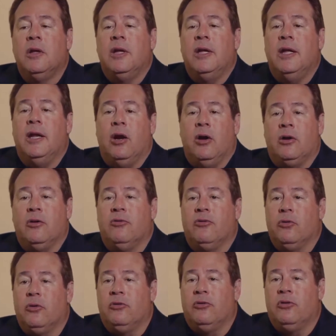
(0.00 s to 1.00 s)
in our
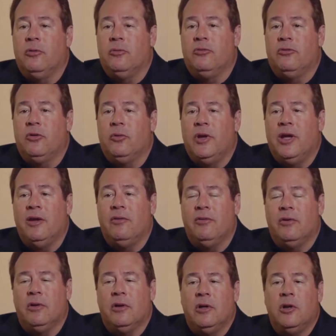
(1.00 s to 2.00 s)
consortium, so we have
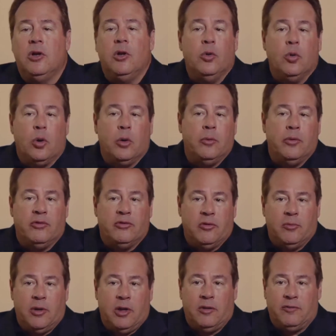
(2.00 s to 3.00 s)
an enormous
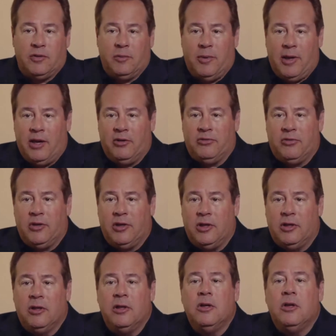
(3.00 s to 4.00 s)
amount of capacity
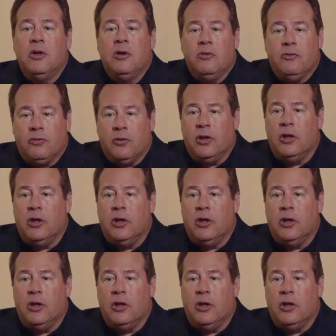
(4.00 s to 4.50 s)
for a